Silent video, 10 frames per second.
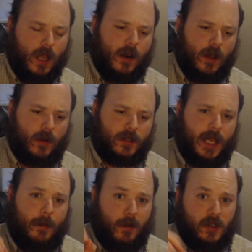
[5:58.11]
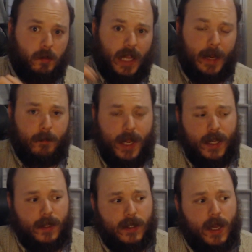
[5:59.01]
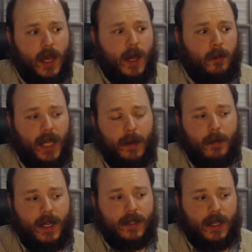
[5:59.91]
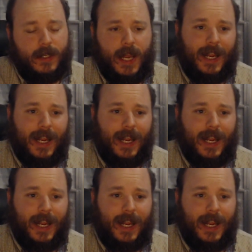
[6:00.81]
Another example is black beans. Black beans contain